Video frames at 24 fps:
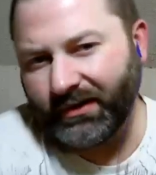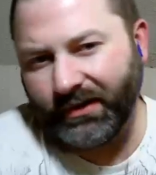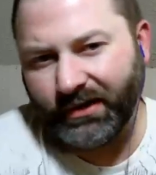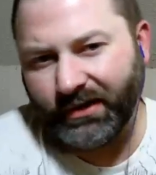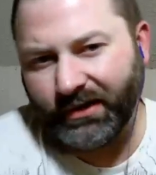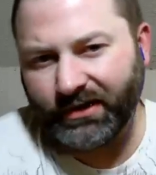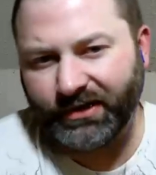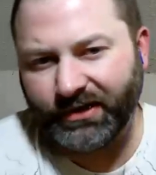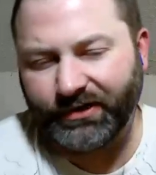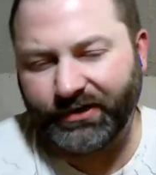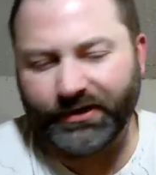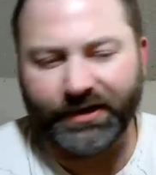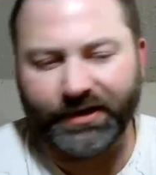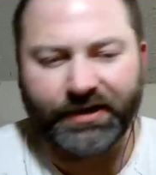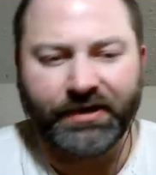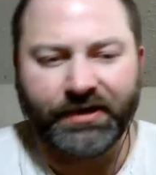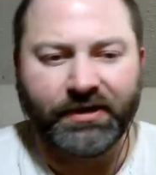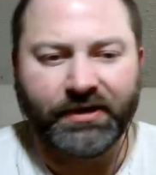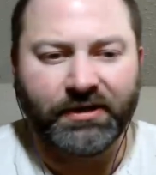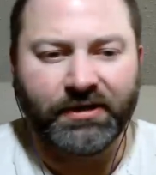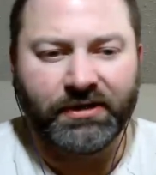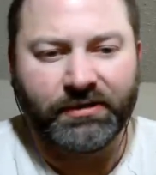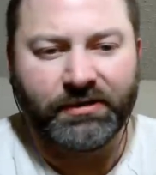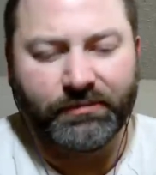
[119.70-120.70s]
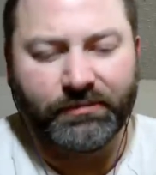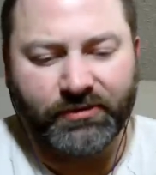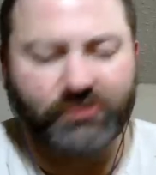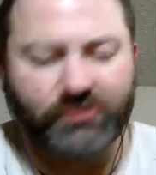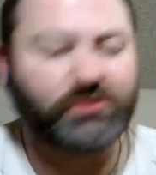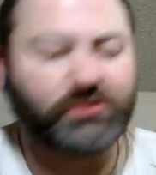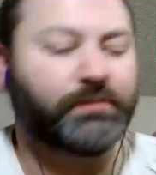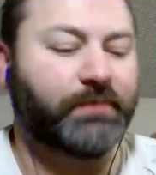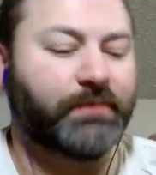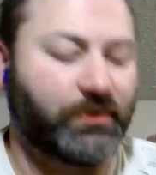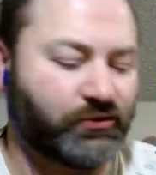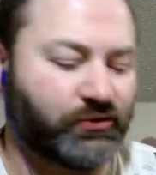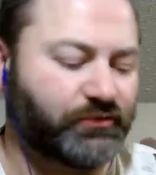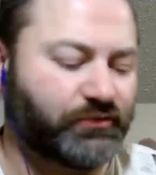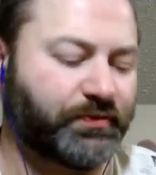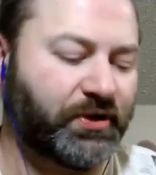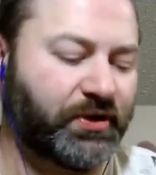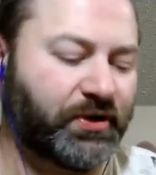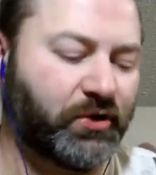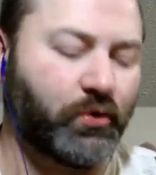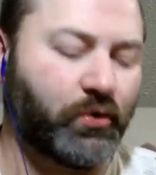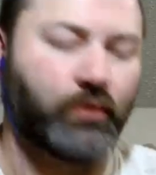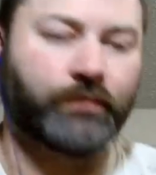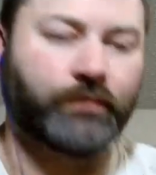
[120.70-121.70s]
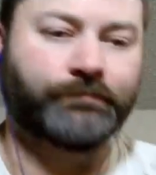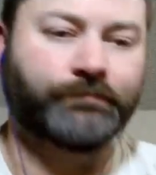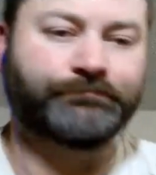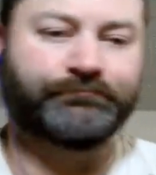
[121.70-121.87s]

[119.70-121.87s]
clearly. It was, it was pretty cool.